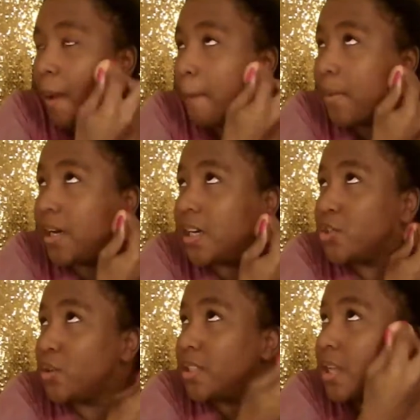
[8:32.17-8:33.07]
because
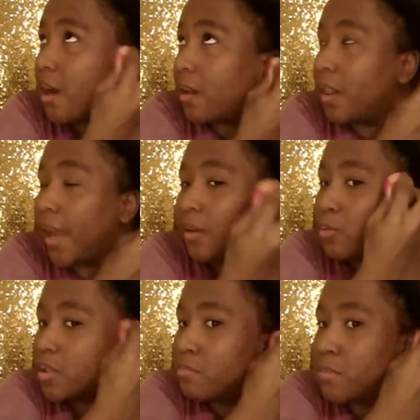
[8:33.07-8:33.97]
you could tell the lady
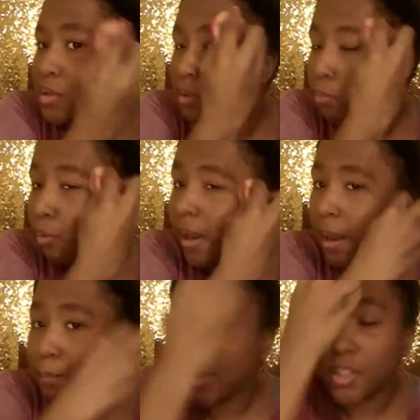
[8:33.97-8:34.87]
was just miserable, and
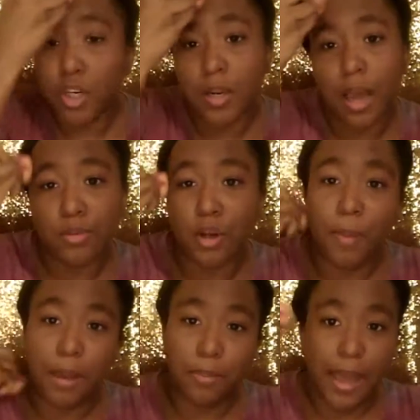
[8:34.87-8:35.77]
I'm pretty sure that was her
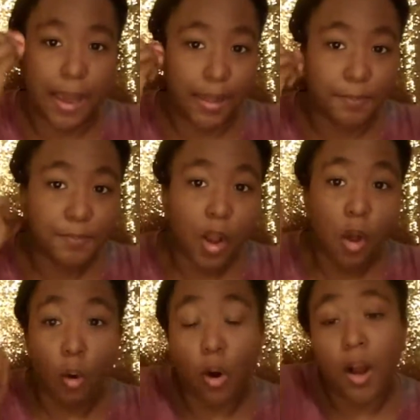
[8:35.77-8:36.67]
baby daddy
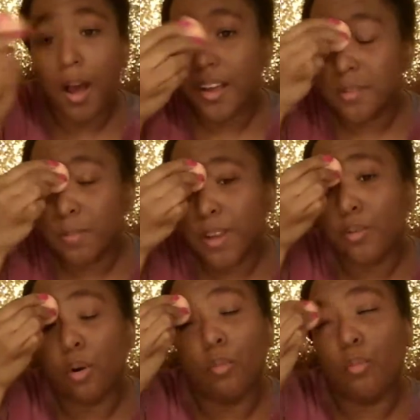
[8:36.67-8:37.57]
or husband
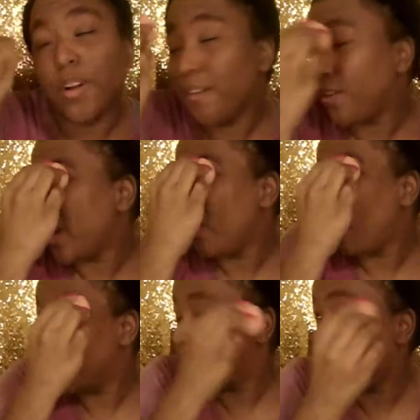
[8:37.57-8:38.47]
or whatever he
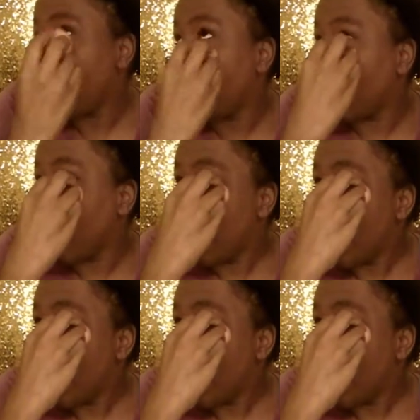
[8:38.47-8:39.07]
was to her.